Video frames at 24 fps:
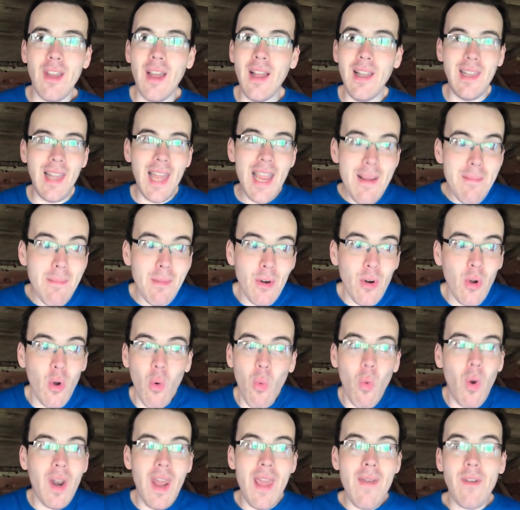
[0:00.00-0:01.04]
a layman or
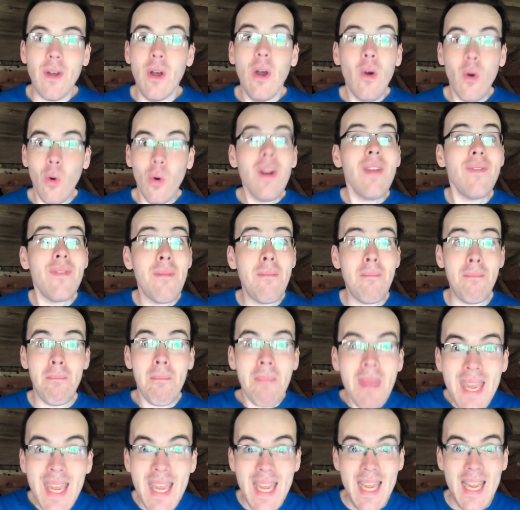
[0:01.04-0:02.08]
whatever, or even
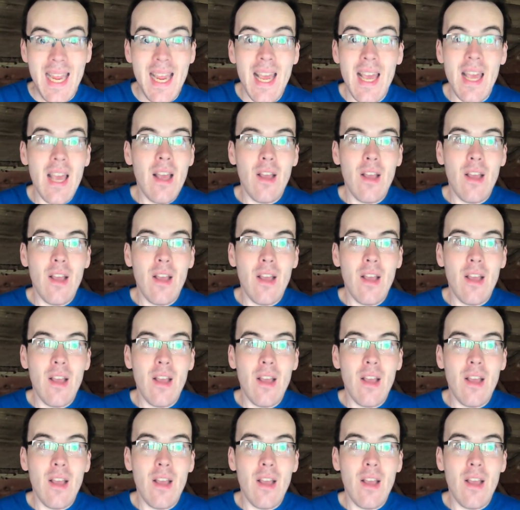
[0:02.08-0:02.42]
me,